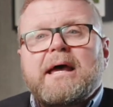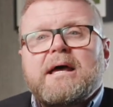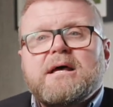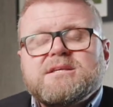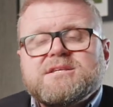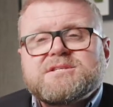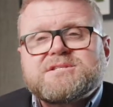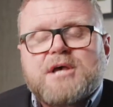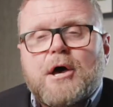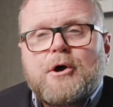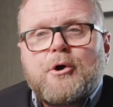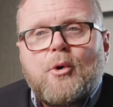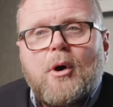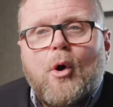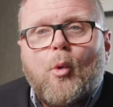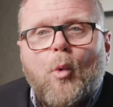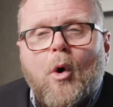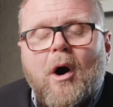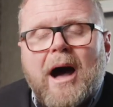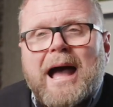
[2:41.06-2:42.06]
So
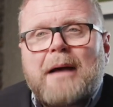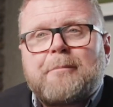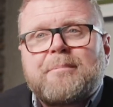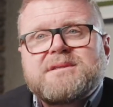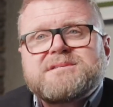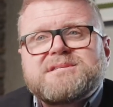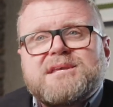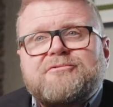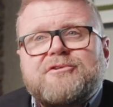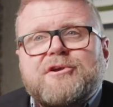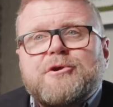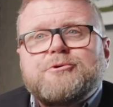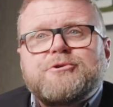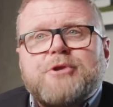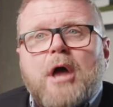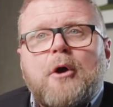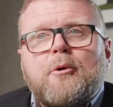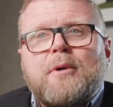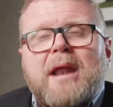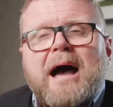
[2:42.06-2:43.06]
what happens if you
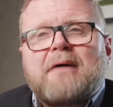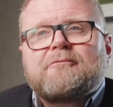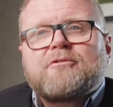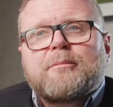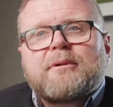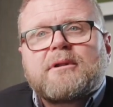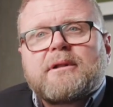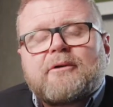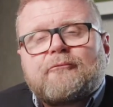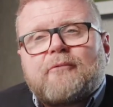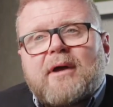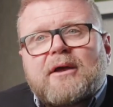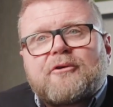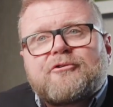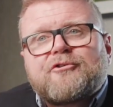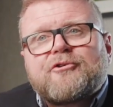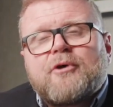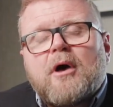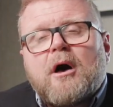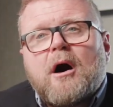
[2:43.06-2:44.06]
don't have the building
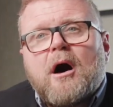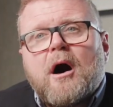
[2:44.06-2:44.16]
regs